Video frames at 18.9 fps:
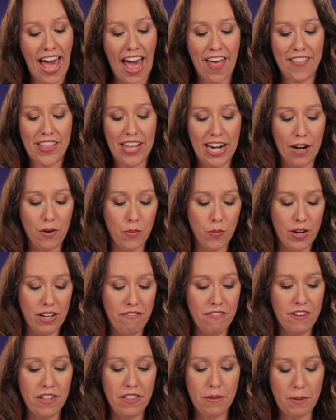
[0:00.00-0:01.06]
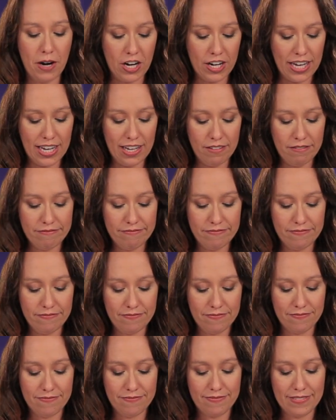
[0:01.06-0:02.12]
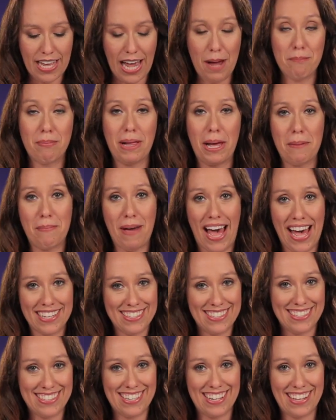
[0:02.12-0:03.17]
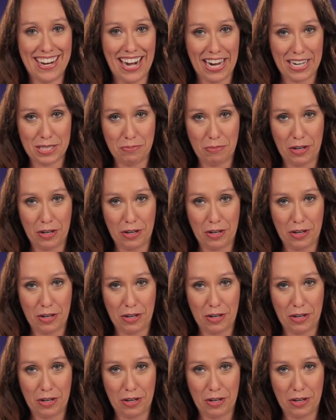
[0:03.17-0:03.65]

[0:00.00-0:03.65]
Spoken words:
And then I refill the market and play passes to the next